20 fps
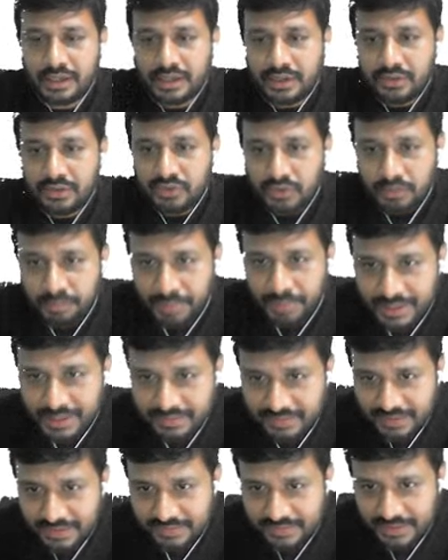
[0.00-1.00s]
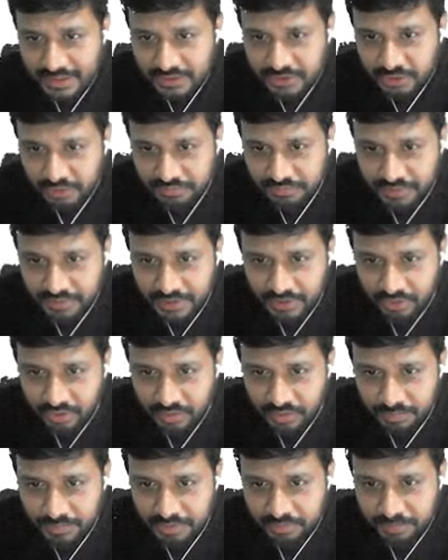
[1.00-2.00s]
So minus x dash of t
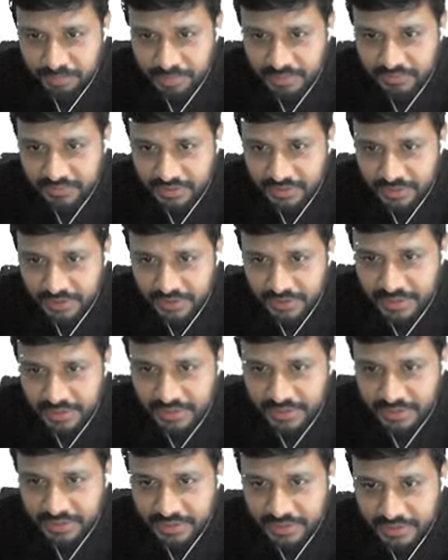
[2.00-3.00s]
naught means plus 8